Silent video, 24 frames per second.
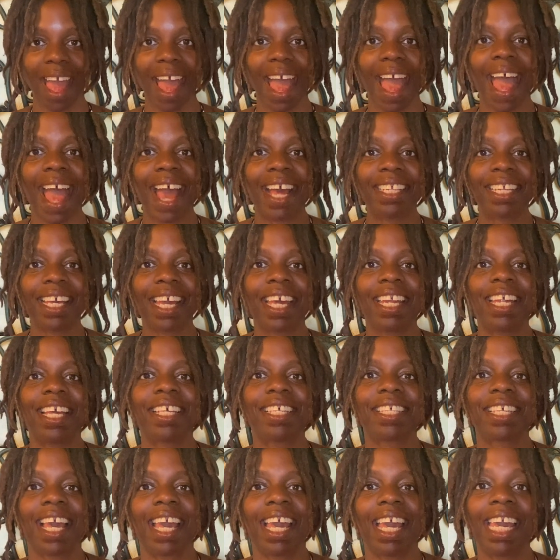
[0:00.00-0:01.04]
And it
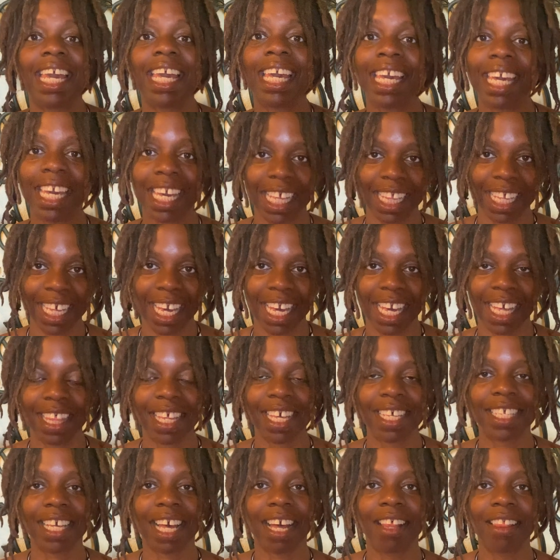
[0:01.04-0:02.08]
is healing.
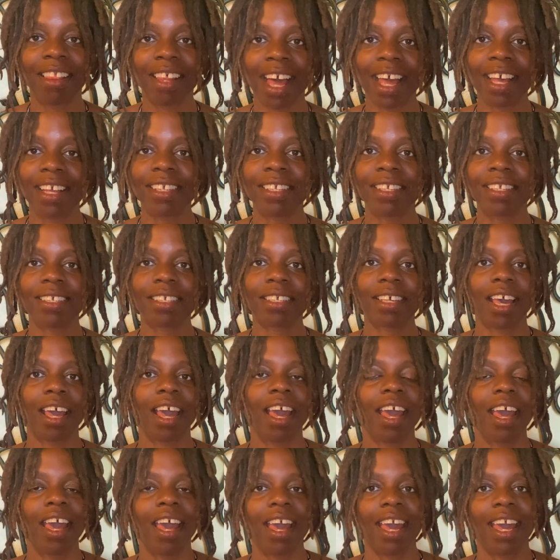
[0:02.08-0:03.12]
This cleanse
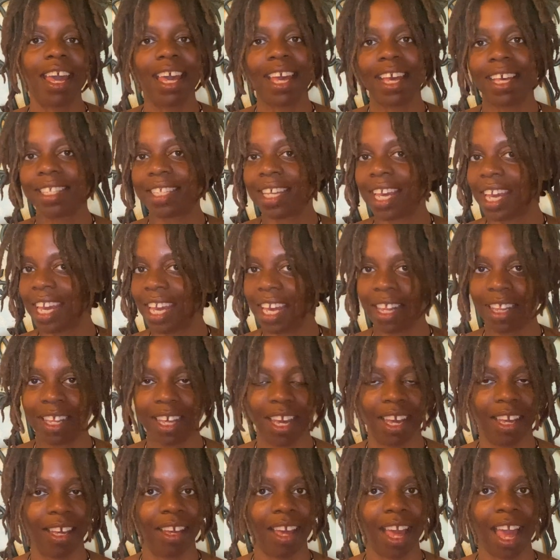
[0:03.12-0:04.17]
is healing.